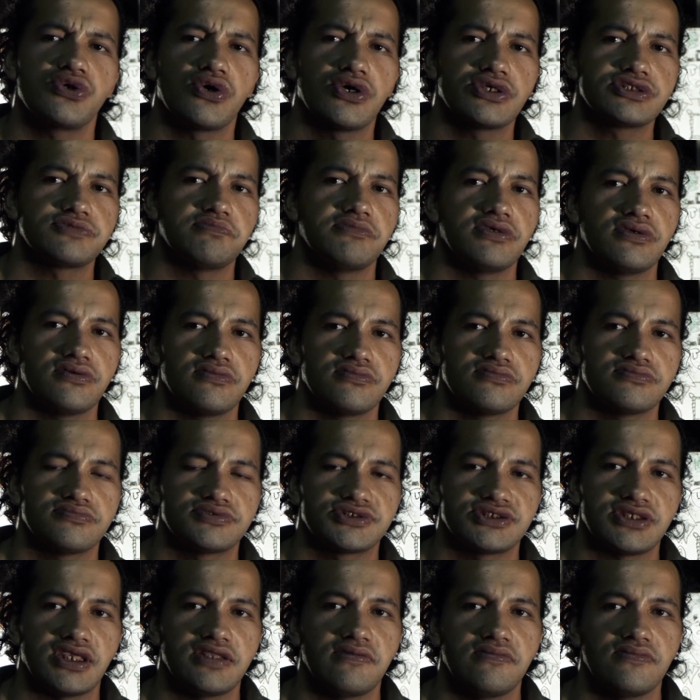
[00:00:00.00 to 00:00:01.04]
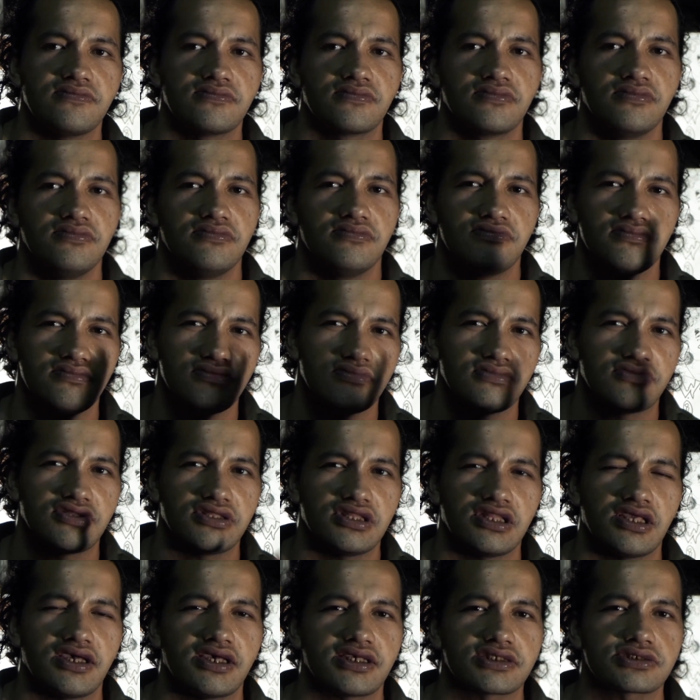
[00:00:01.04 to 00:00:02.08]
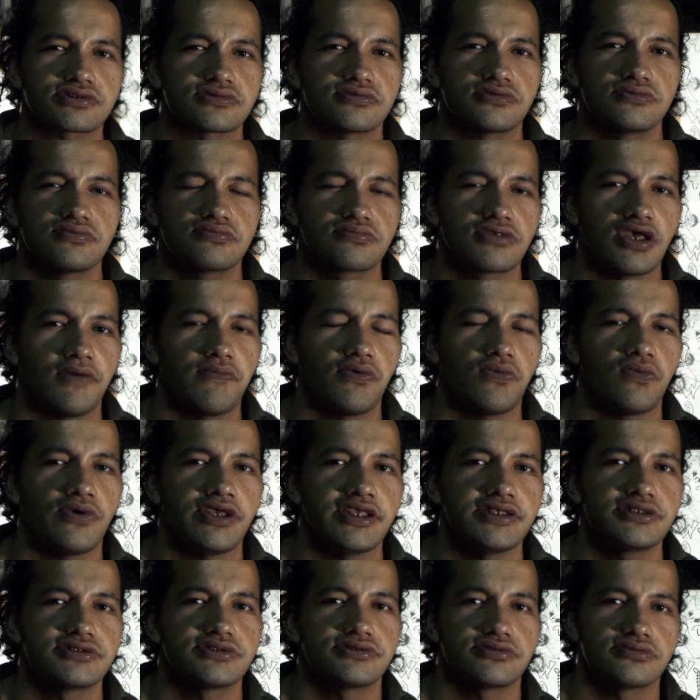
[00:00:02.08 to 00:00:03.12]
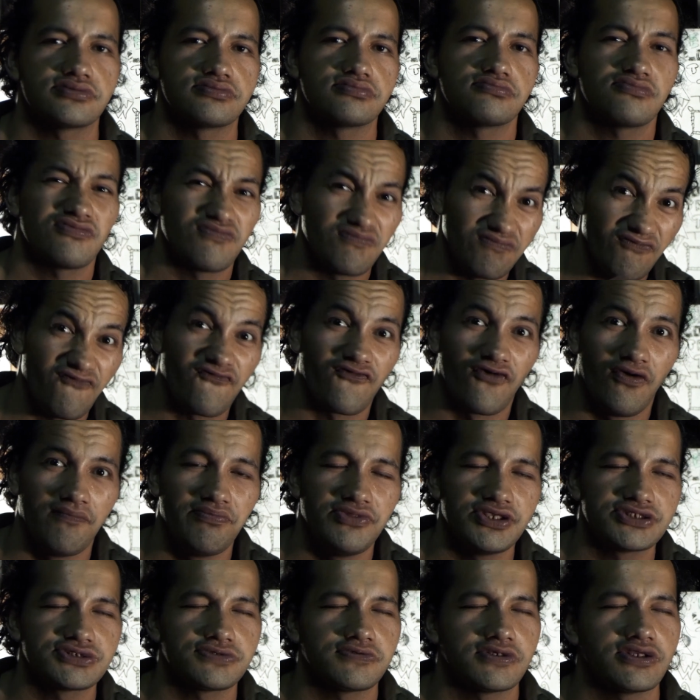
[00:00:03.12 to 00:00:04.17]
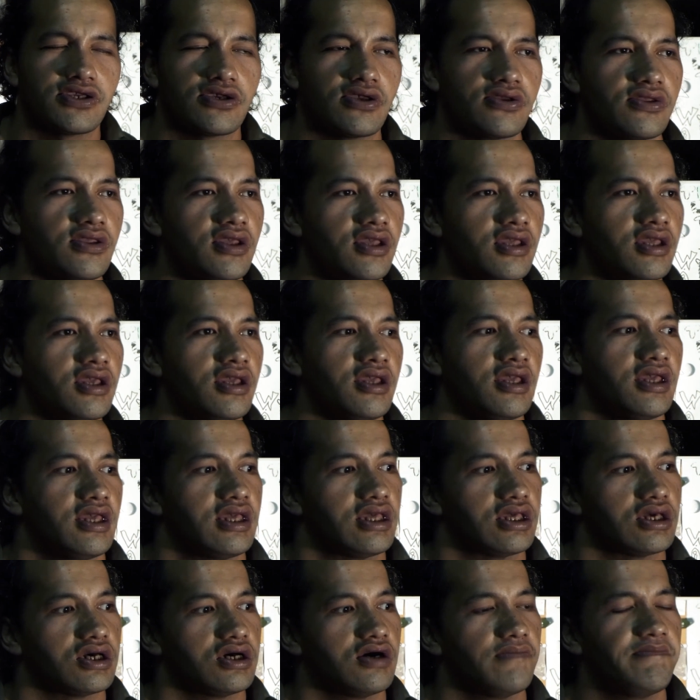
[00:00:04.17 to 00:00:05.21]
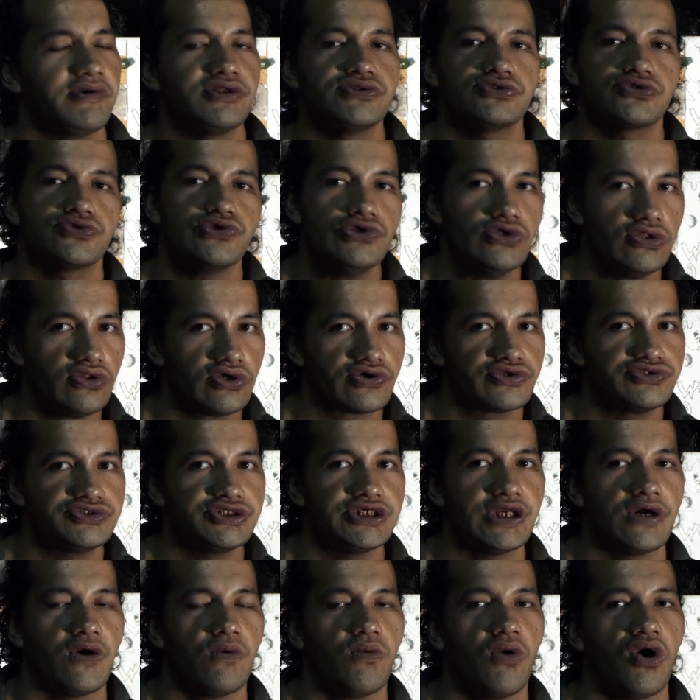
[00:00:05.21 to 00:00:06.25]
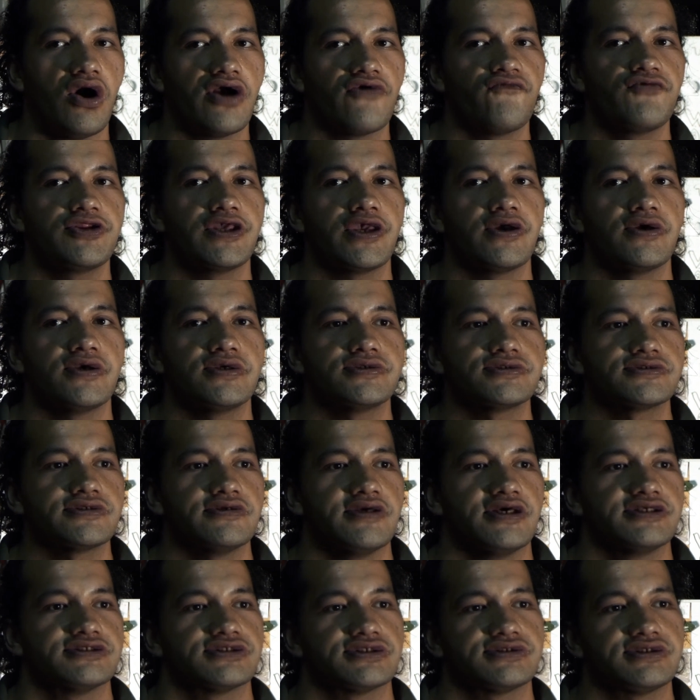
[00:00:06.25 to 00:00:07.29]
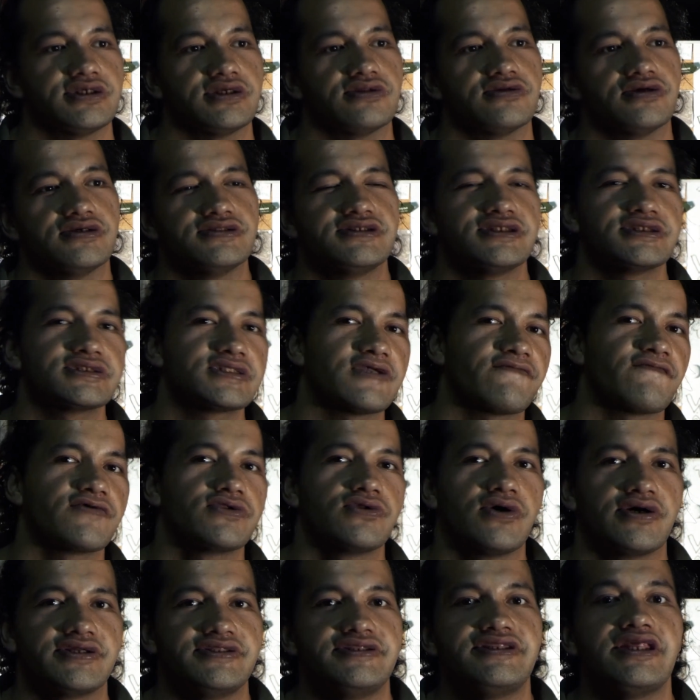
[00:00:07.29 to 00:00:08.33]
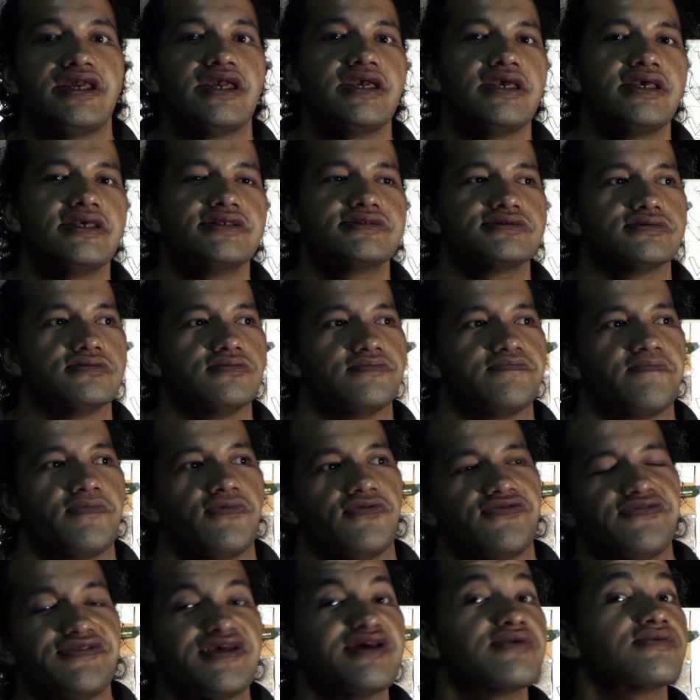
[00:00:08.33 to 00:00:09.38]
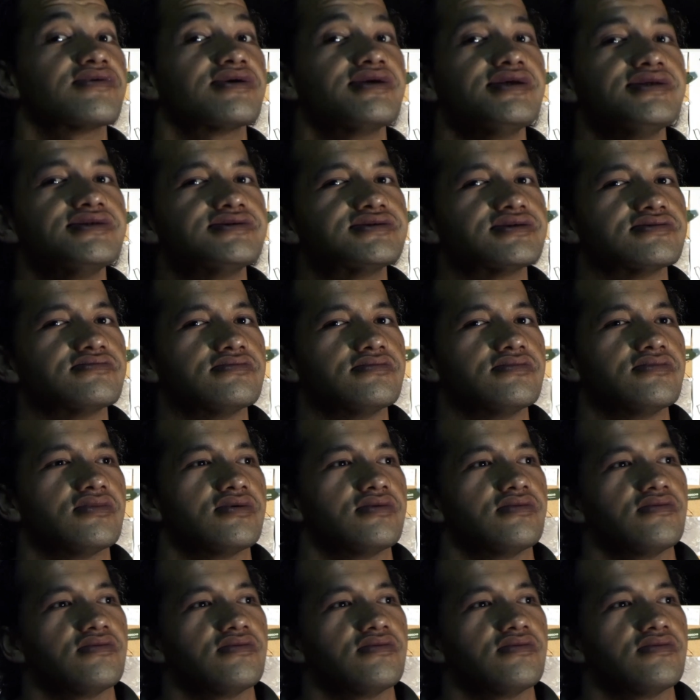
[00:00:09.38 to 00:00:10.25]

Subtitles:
you guys seen the last couple weeks from this video, I've been doing a lot of DIY videos. As I said, there's different ideas and theories, and